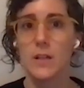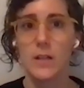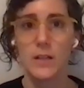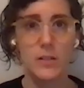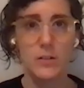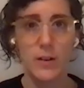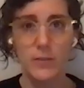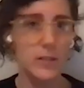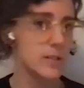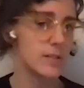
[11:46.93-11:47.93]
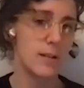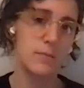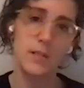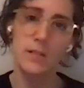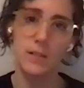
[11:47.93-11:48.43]
You're never going to
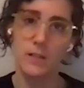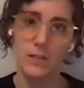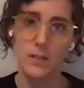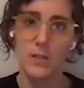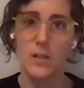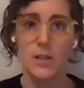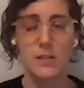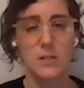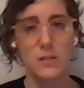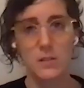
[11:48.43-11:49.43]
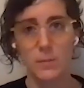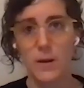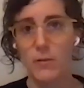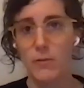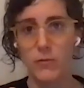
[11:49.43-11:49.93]
stop thinking. It's just
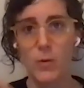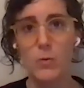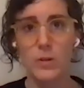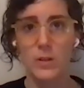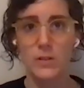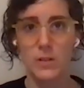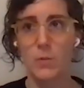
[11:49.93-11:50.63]
about focus.